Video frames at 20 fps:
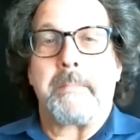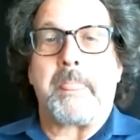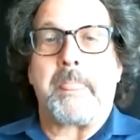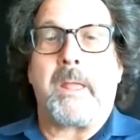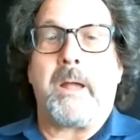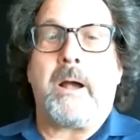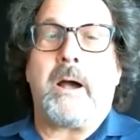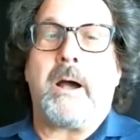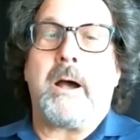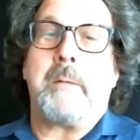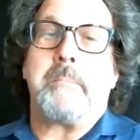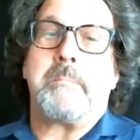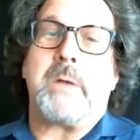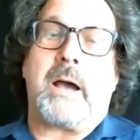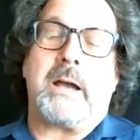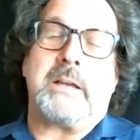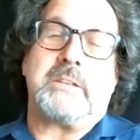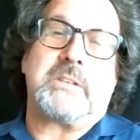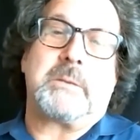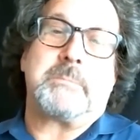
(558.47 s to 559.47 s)
Um,
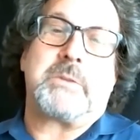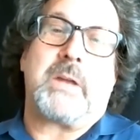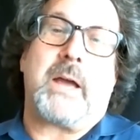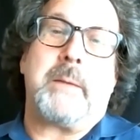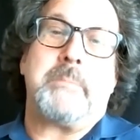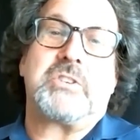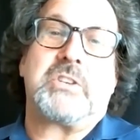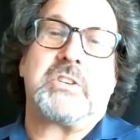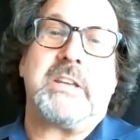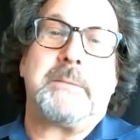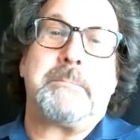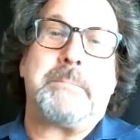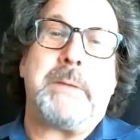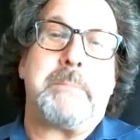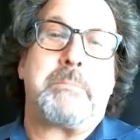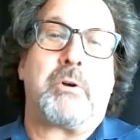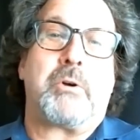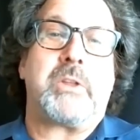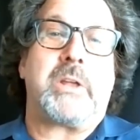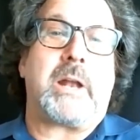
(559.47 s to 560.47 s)
I sometimes kid
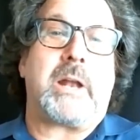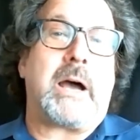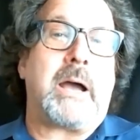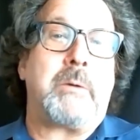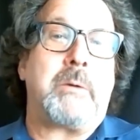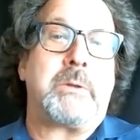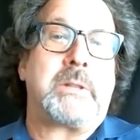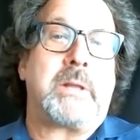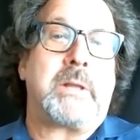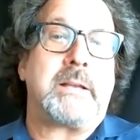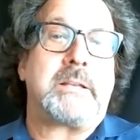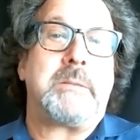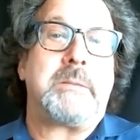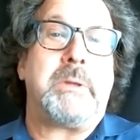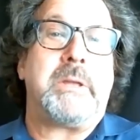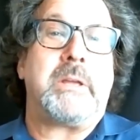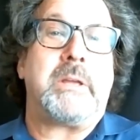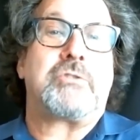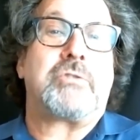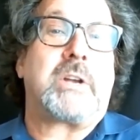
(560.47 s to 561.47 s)
people that I would like to
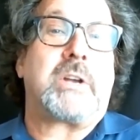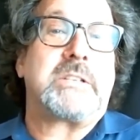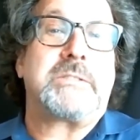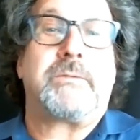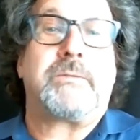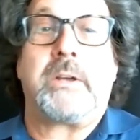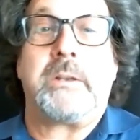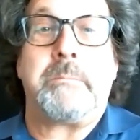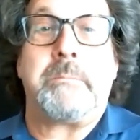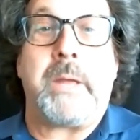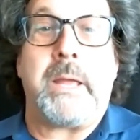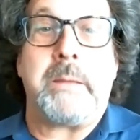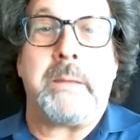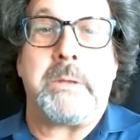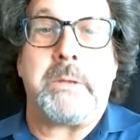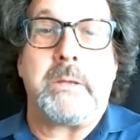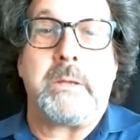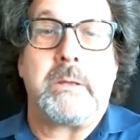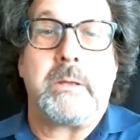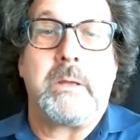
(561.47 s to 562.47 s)
be a trust fund
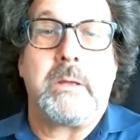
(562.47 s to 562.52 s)
baby.